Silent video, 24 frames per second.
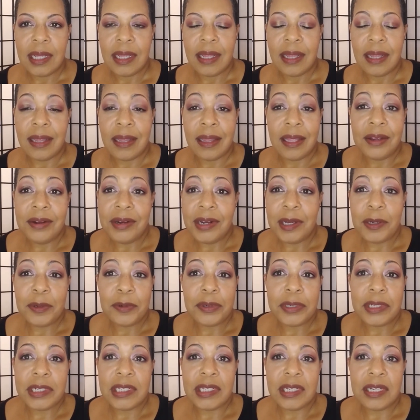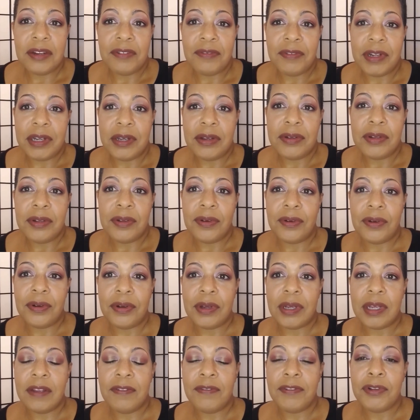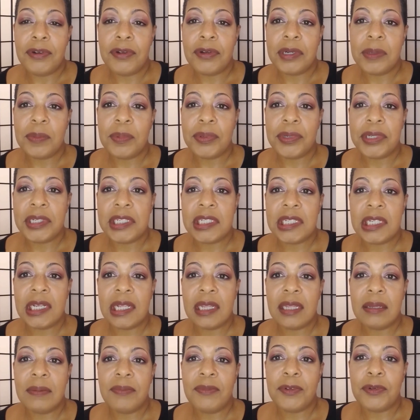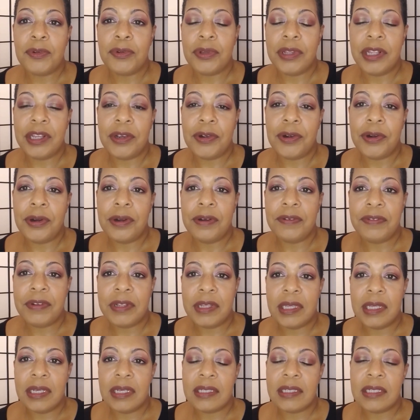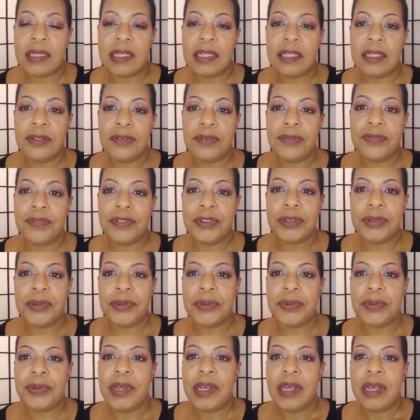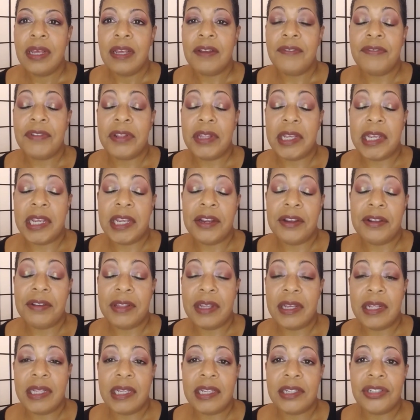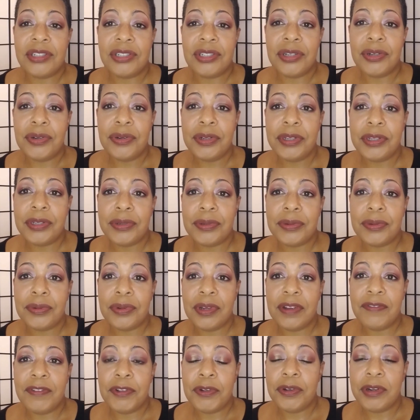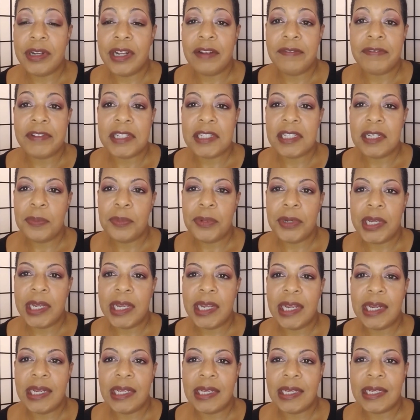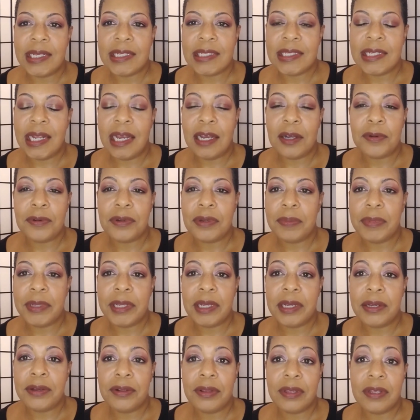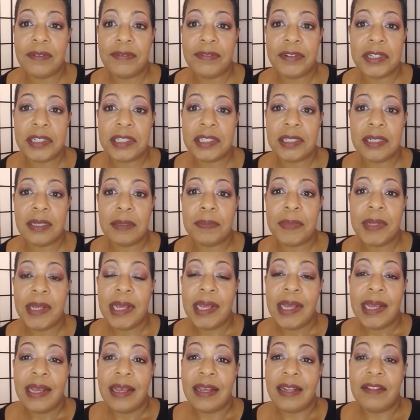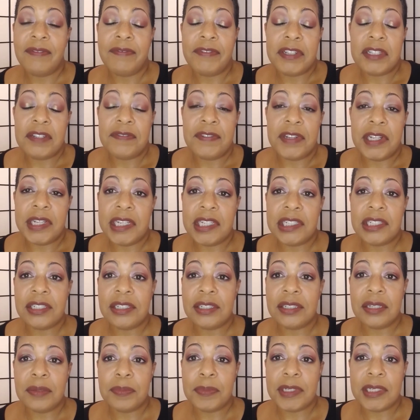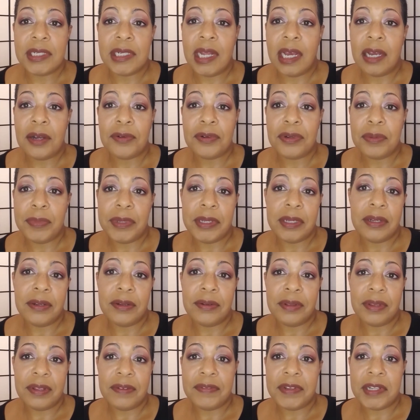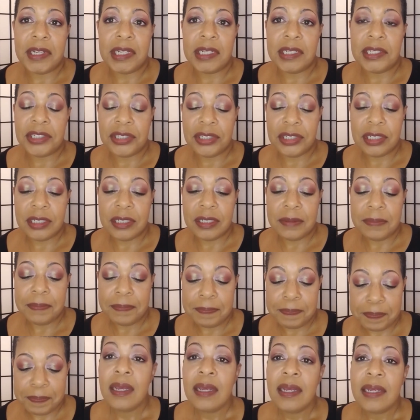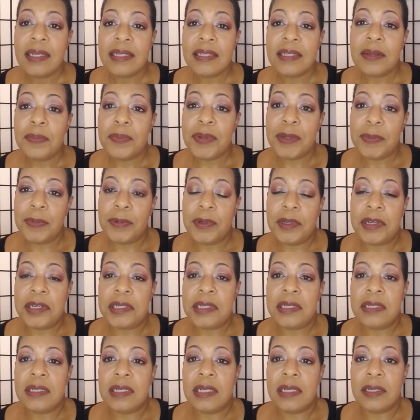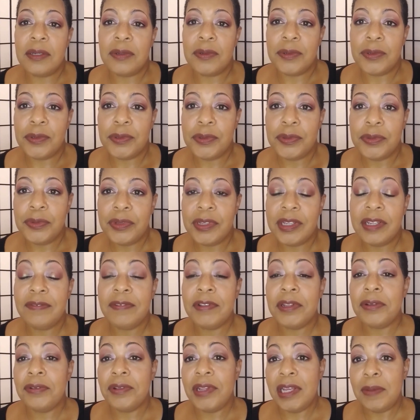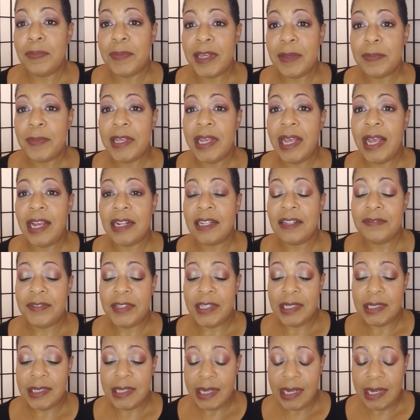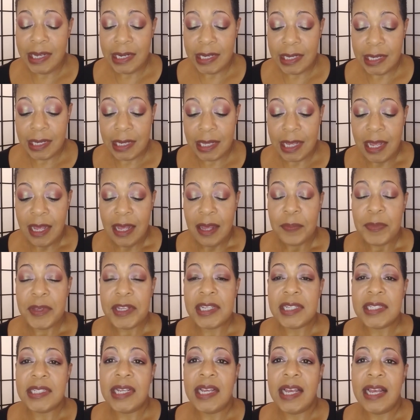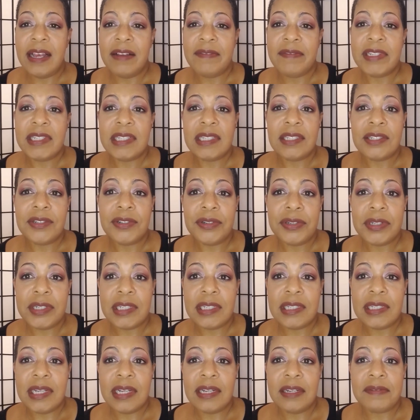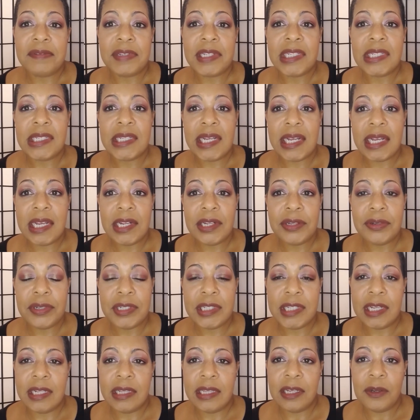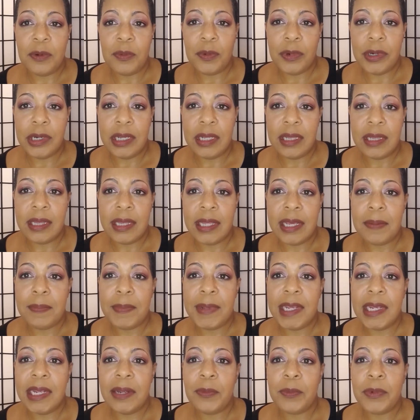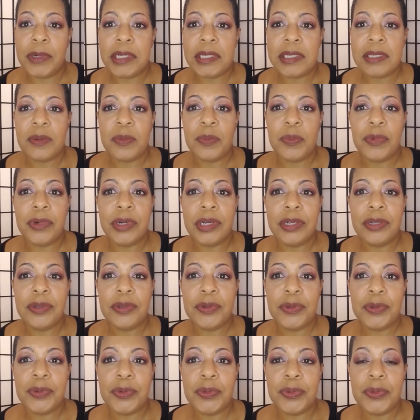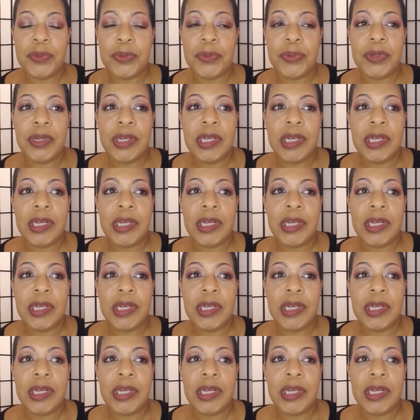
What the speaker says: they're not going to stay around long. If you don't appreciate them for who they are and for the things that they do for you and for the care that they show you, if you're not reciprocating, it's not going to be a healthy friendship. And if it's a relationship, it's not going to be a healthy relationship. Some people are single, even though they may be actively dating, because they have a certain set of standards that they want. They may want someone who